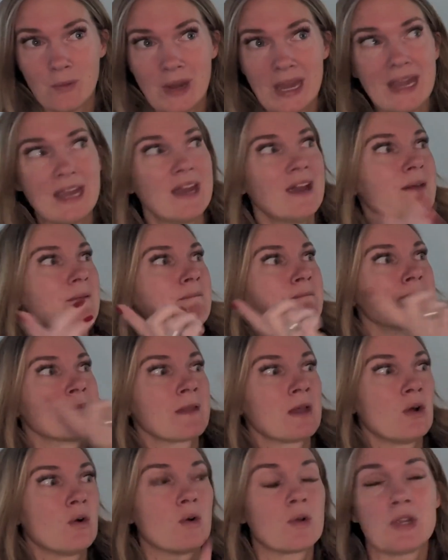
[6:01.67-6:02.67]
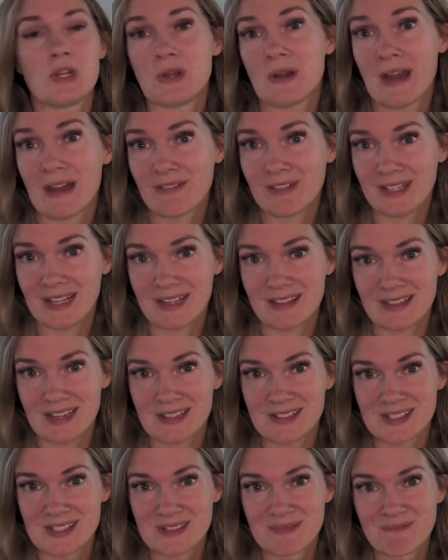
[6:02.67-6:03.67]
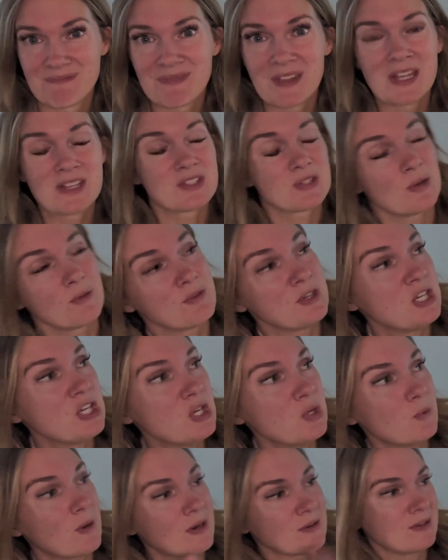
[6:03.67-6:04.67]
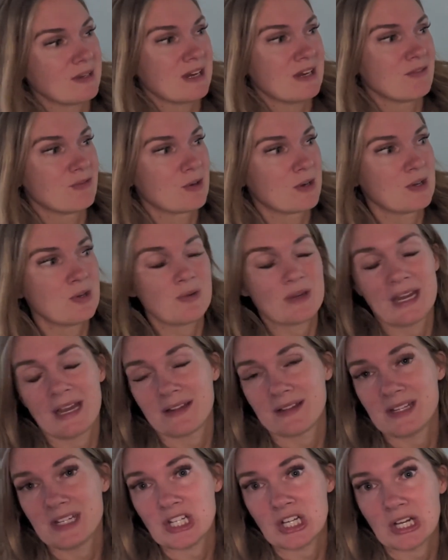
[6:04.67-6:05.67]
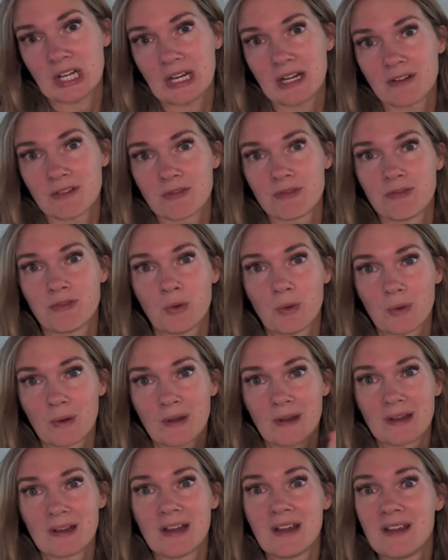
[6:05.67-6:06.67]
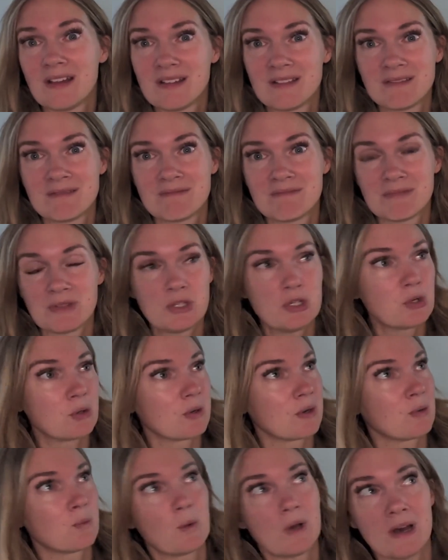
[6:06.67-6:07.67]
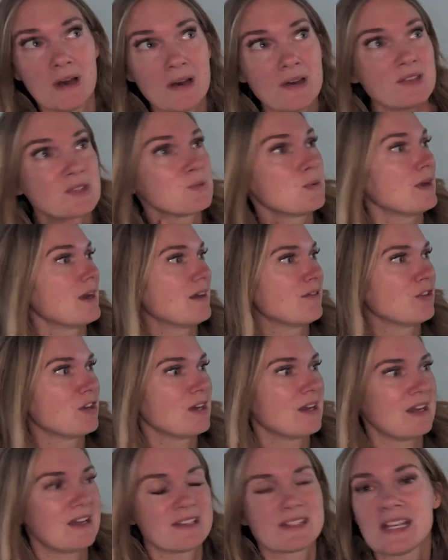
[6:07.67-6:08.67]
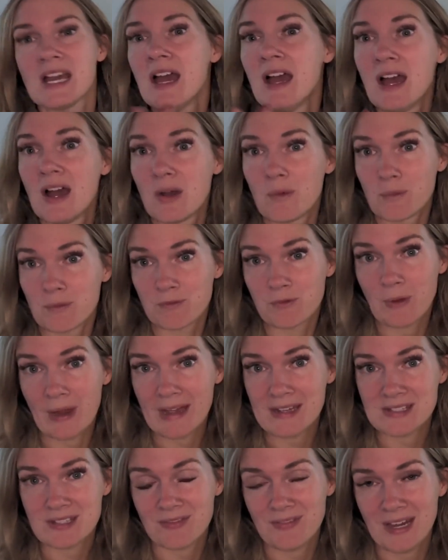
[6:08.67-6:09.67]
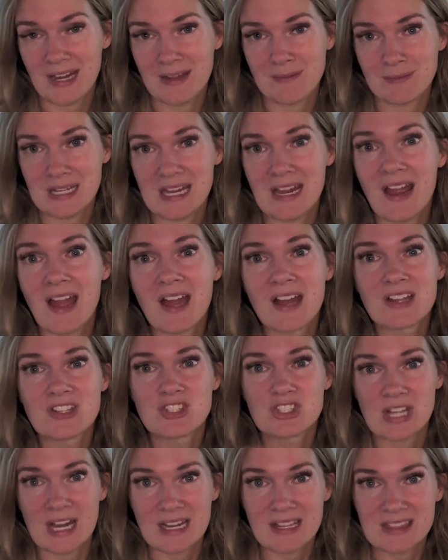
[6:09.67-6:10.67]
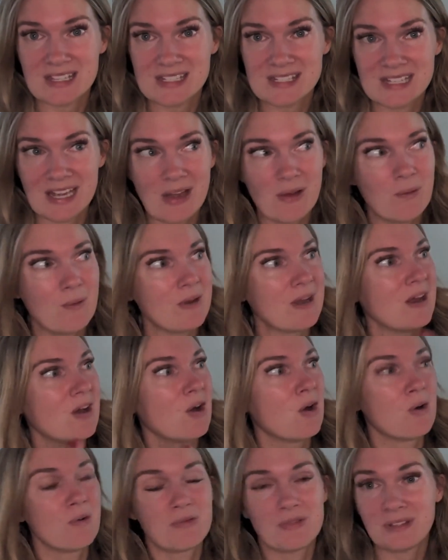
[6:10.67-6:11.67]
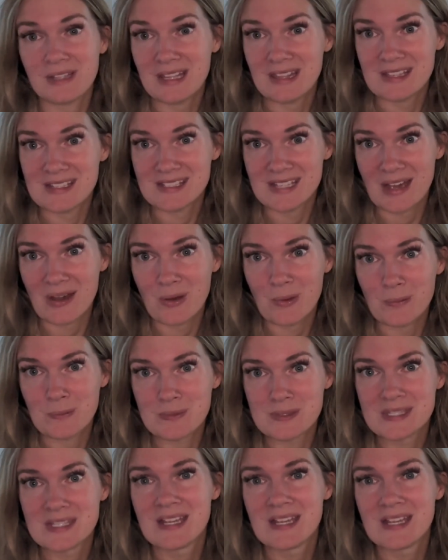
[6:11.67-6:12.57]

way, or you can have it like this. So if you are looking for a new calendar for your walls, whatever it is, as a family, check this out. Hopefully this helps.